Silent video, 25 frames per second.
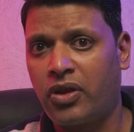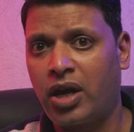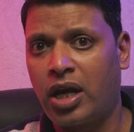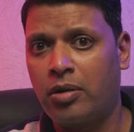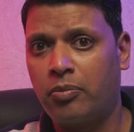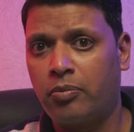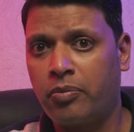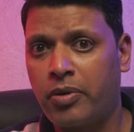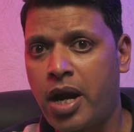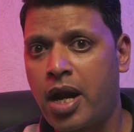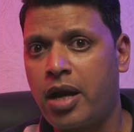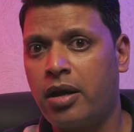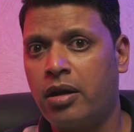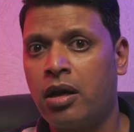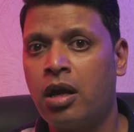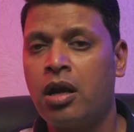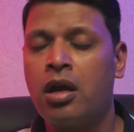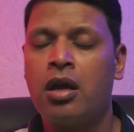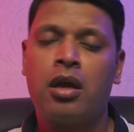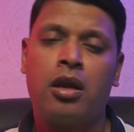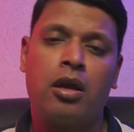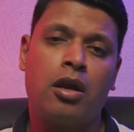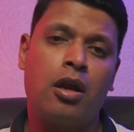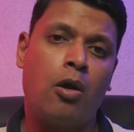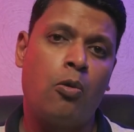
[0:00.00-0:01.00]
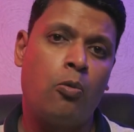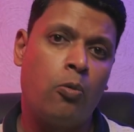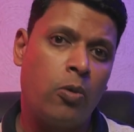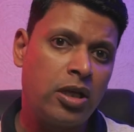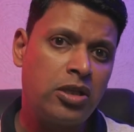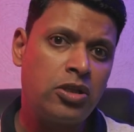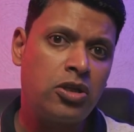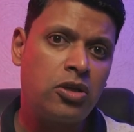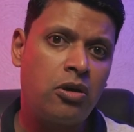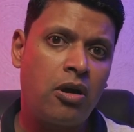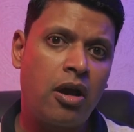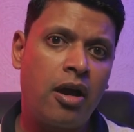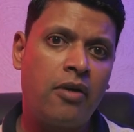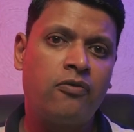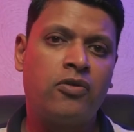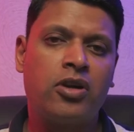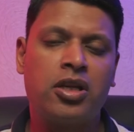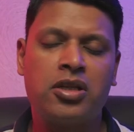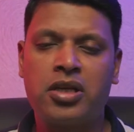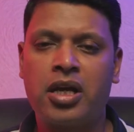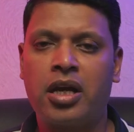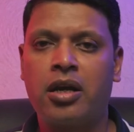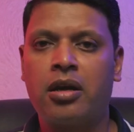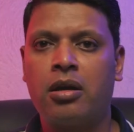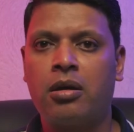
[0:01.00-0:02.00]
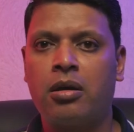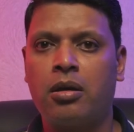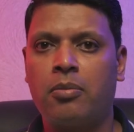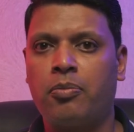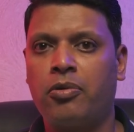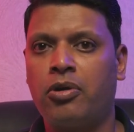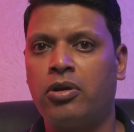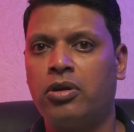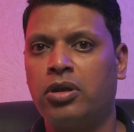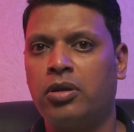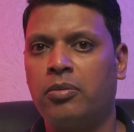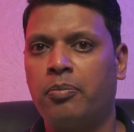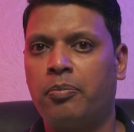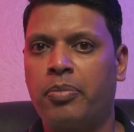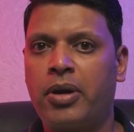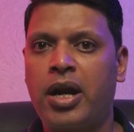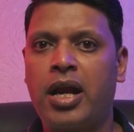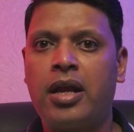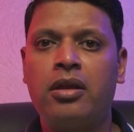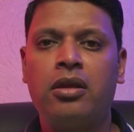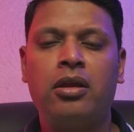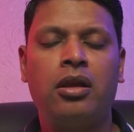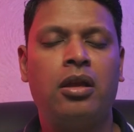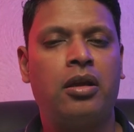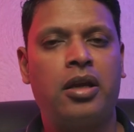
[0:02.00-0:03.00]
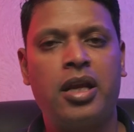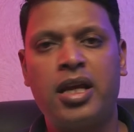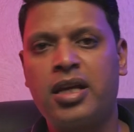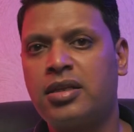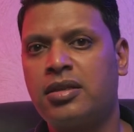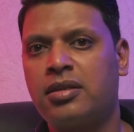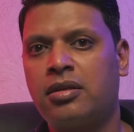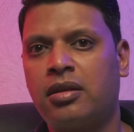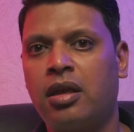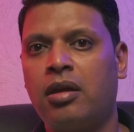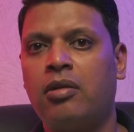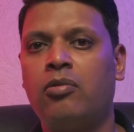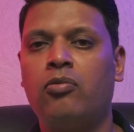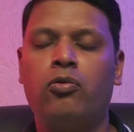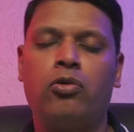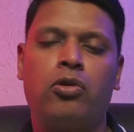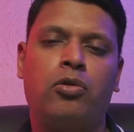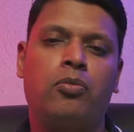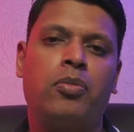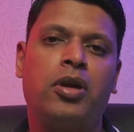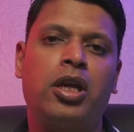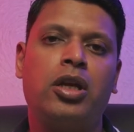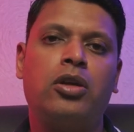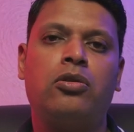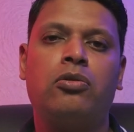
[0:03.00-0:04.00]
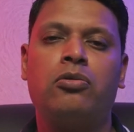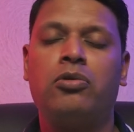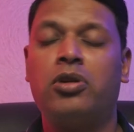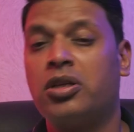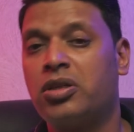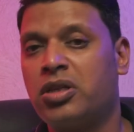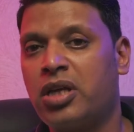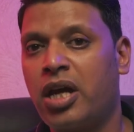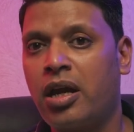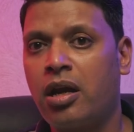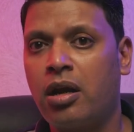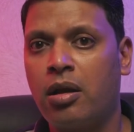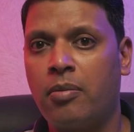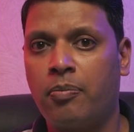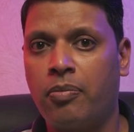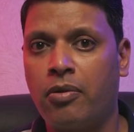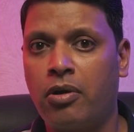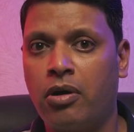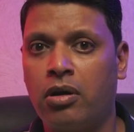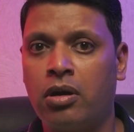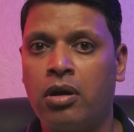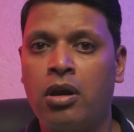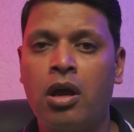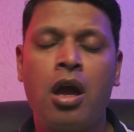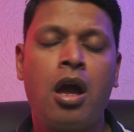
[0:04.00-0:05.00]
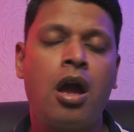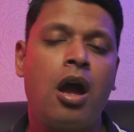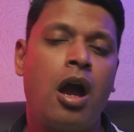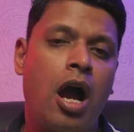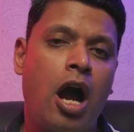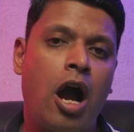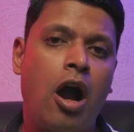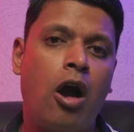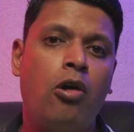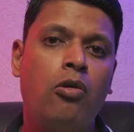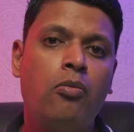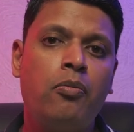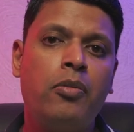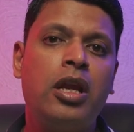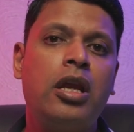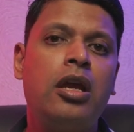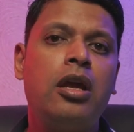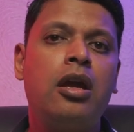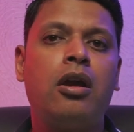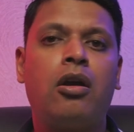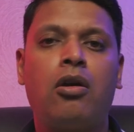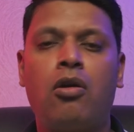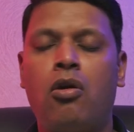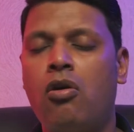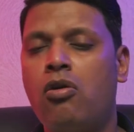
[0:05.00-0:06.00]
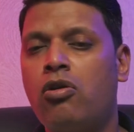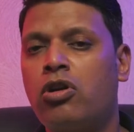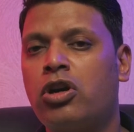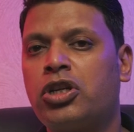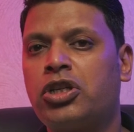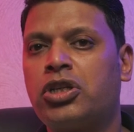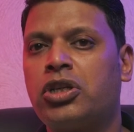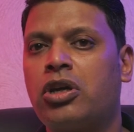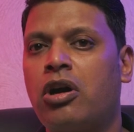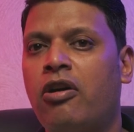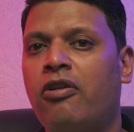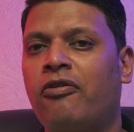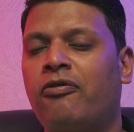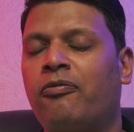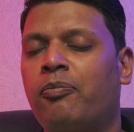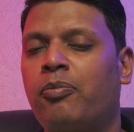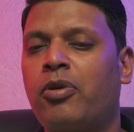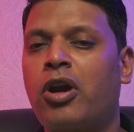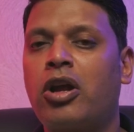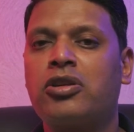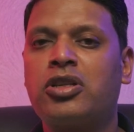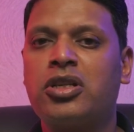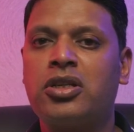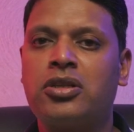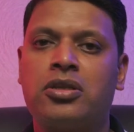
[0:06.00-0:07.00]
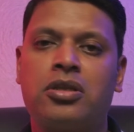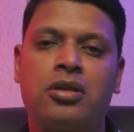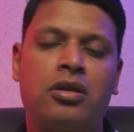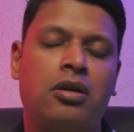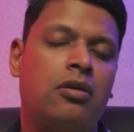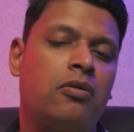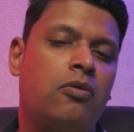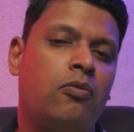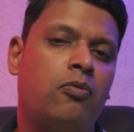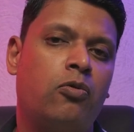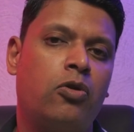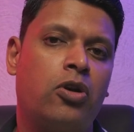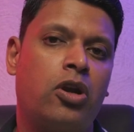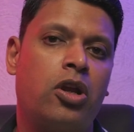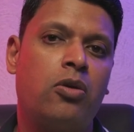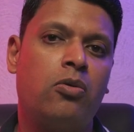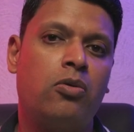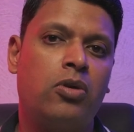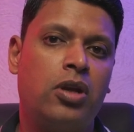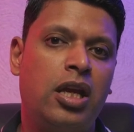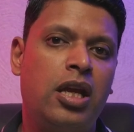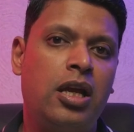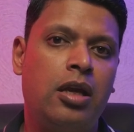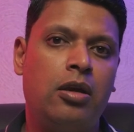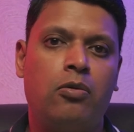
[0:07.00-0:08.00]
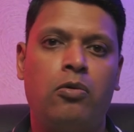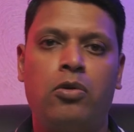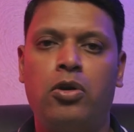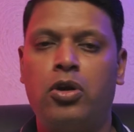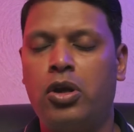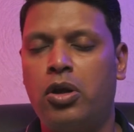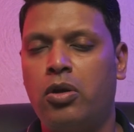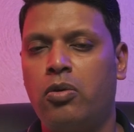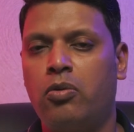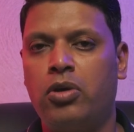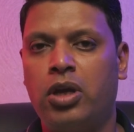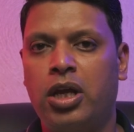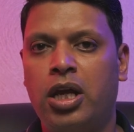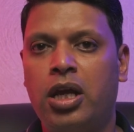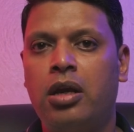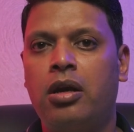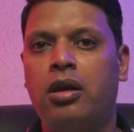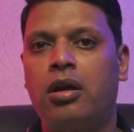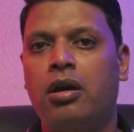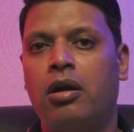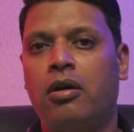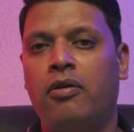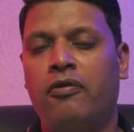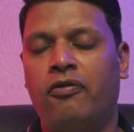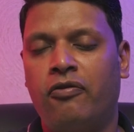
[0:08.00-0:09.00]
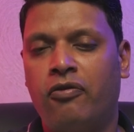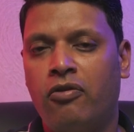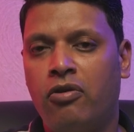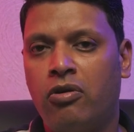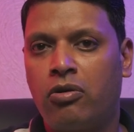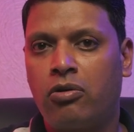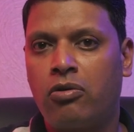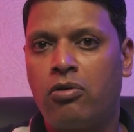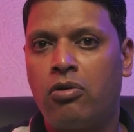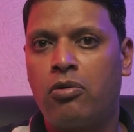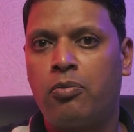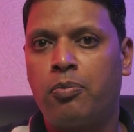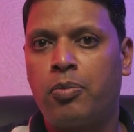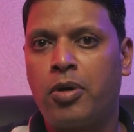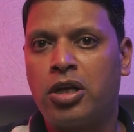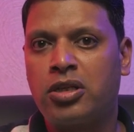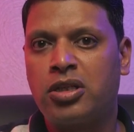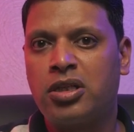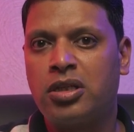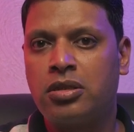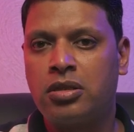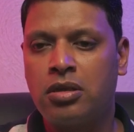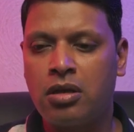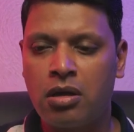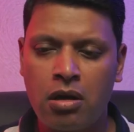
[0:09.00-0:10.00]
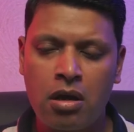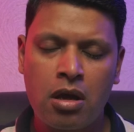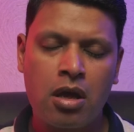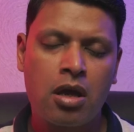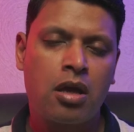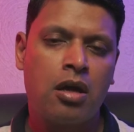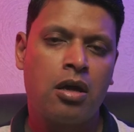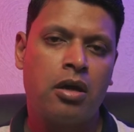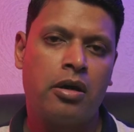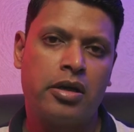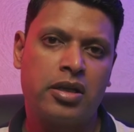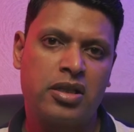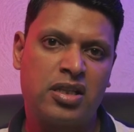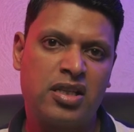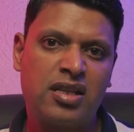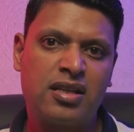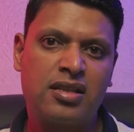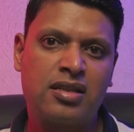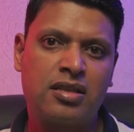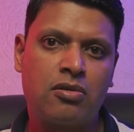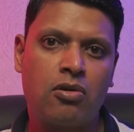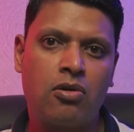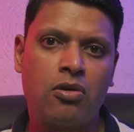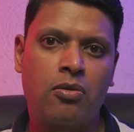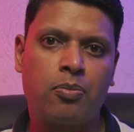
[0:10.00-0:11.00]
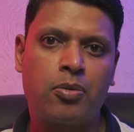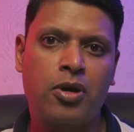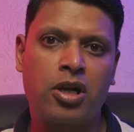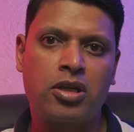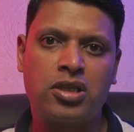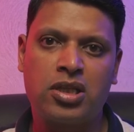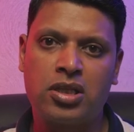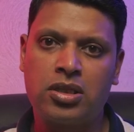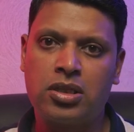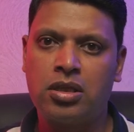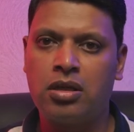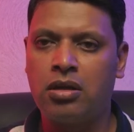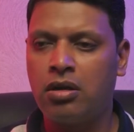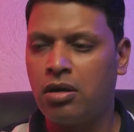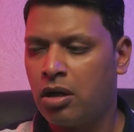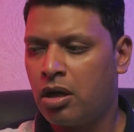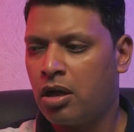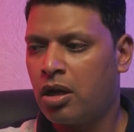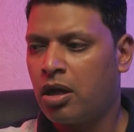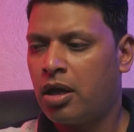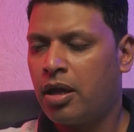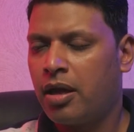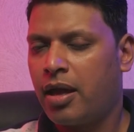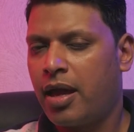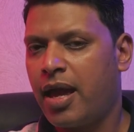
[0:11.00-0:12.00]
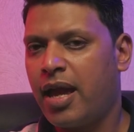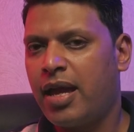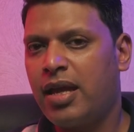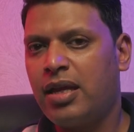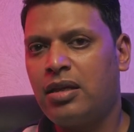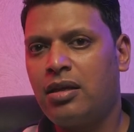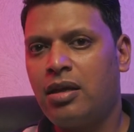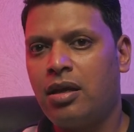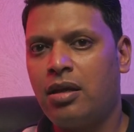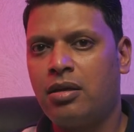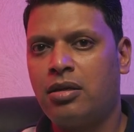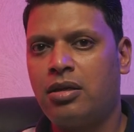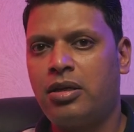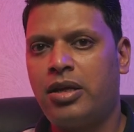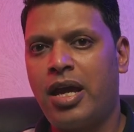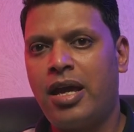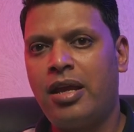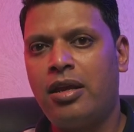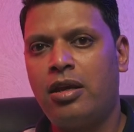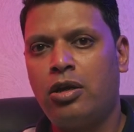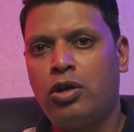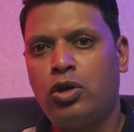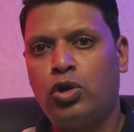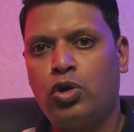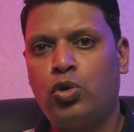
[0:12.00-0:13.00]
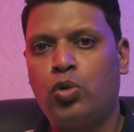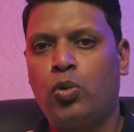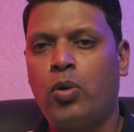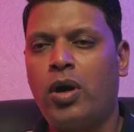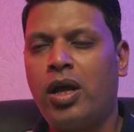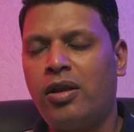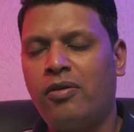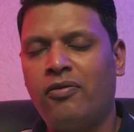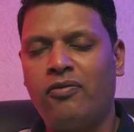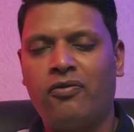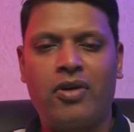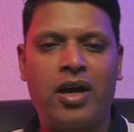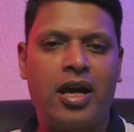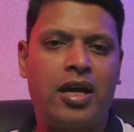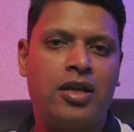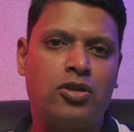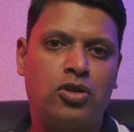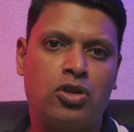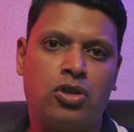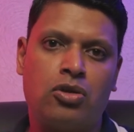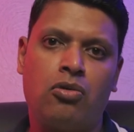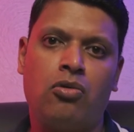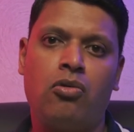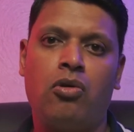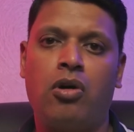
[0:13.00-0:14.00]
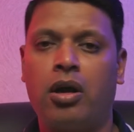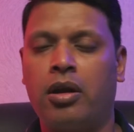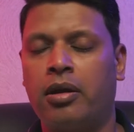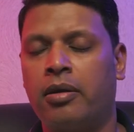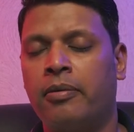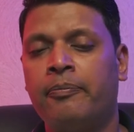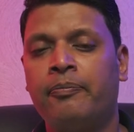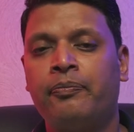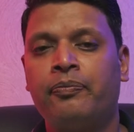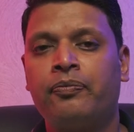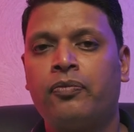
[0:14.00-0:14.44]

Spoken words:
that brand. Now, once you have decided upon the brand, the next thing would be to decide upon how many cores of processor would you need. Do you need a 4-core processor, a 6-core processor, 8, 10, 12, and so on?